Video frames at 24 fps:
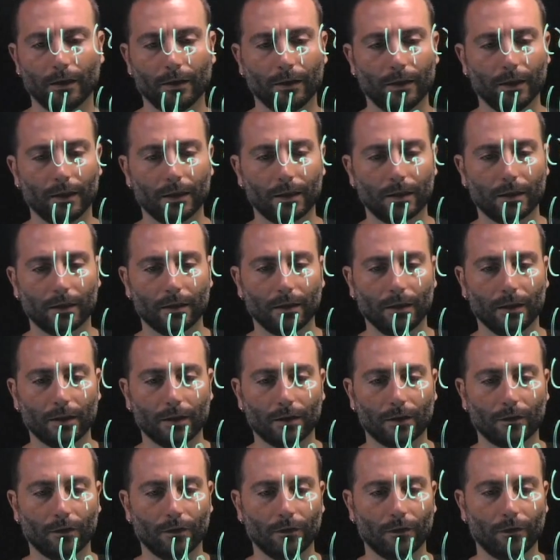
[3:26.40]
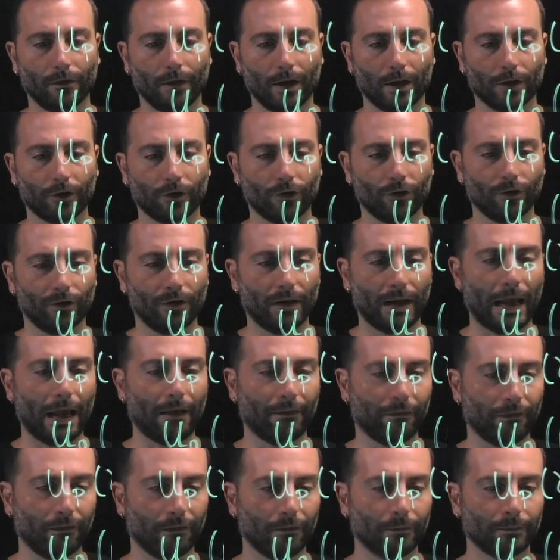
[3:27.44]
this function
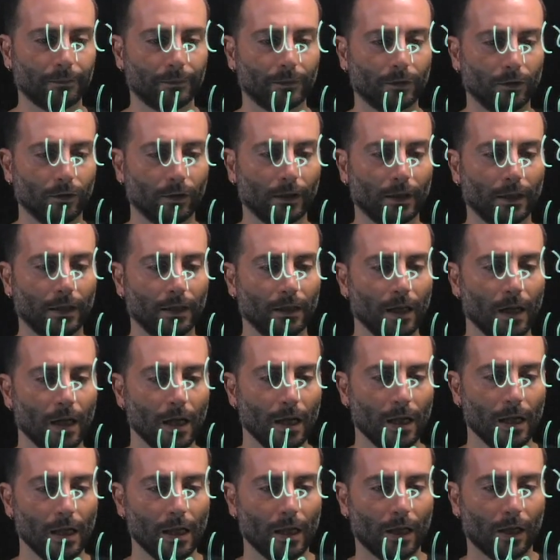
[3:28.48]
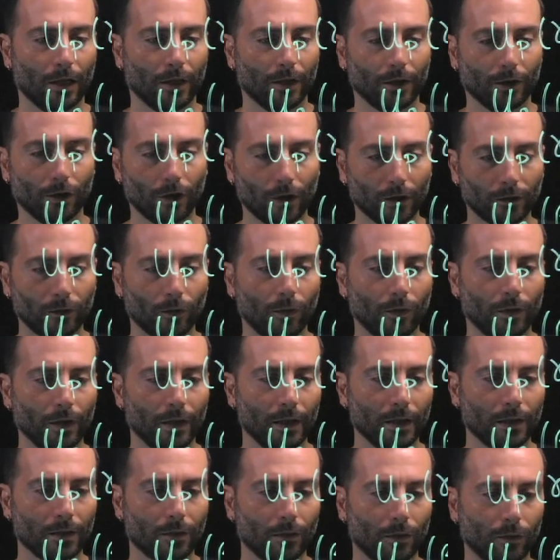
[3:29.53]
f. Okay. In order to do
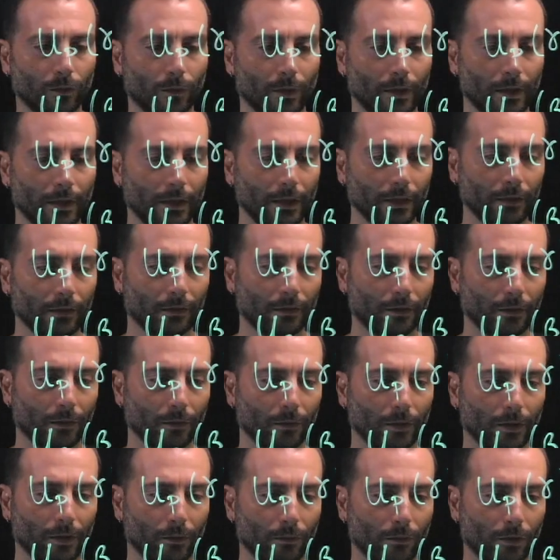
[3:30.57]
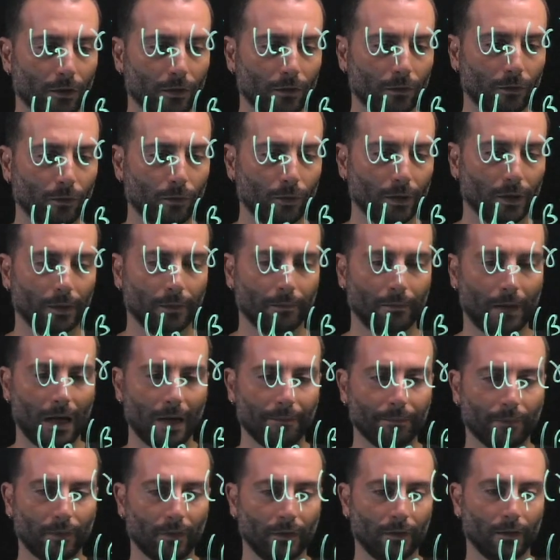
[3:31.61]
this, what we did was we
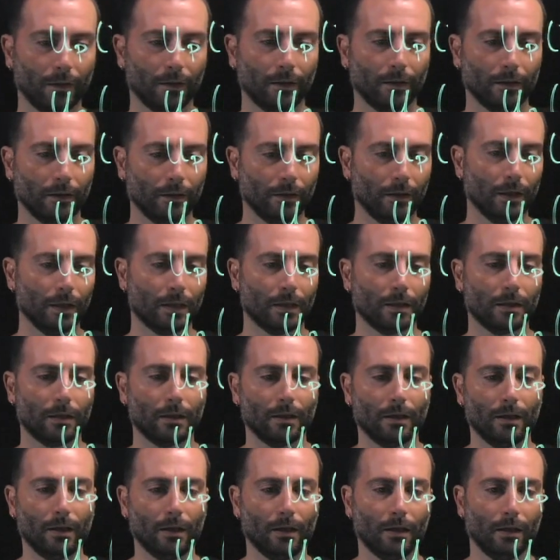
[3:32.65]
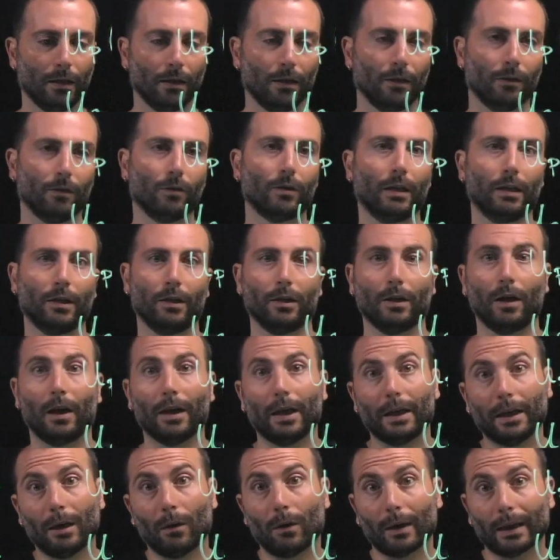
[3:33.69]
mapped this. Okay,
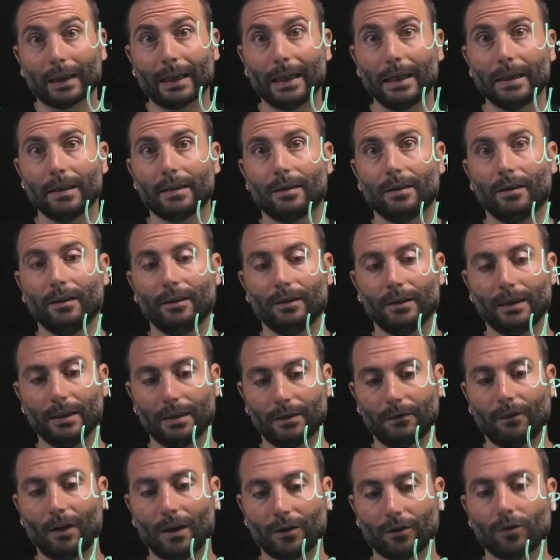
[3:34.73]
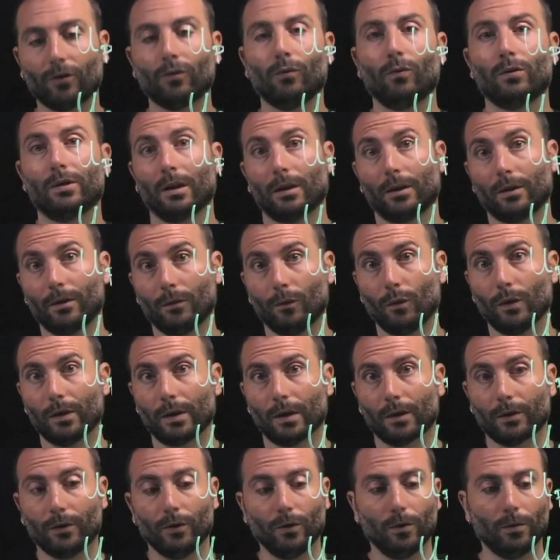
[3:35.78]
in our case, this function was a
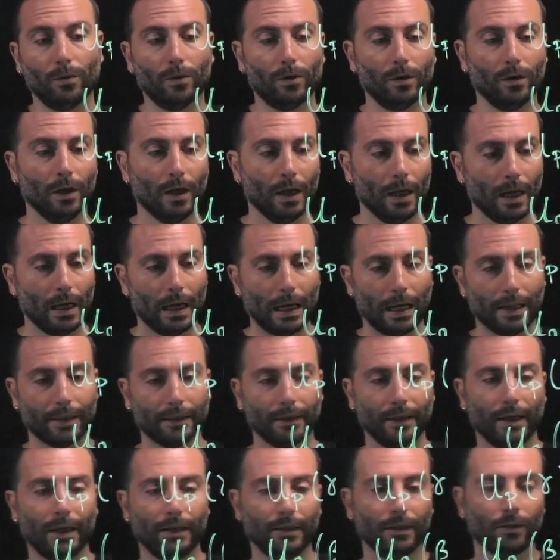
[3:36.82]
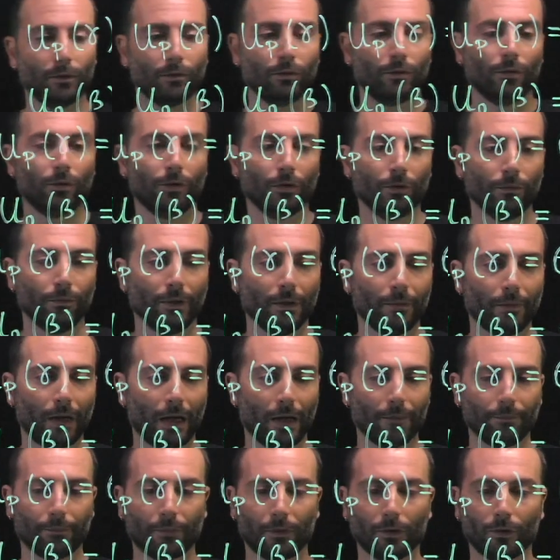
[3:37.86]
QAOA, and then could be
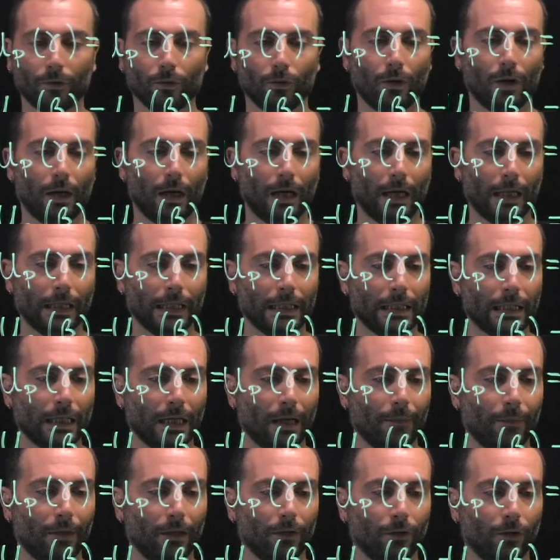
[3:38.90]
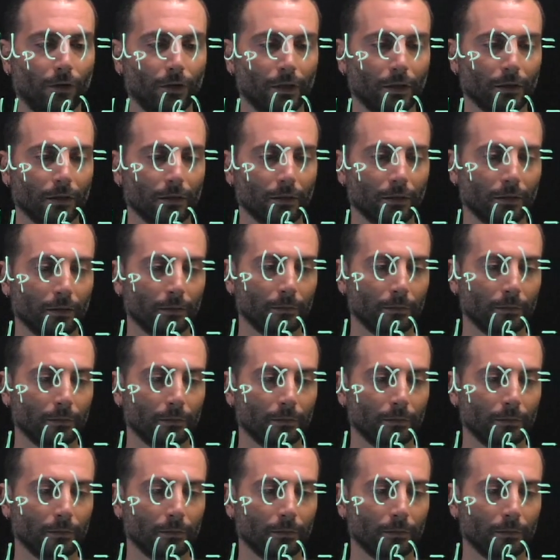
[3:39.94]
mapped to an Ising Hamiltonian.